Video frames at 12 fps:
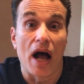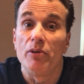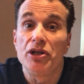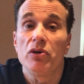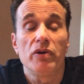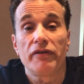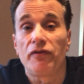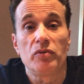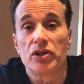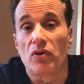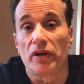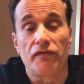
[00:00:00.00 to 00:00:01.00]
I would do it if it
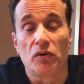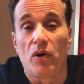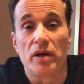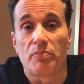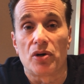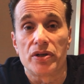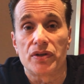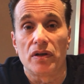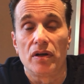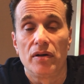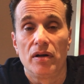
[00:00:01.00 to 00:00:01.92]
was only for one person.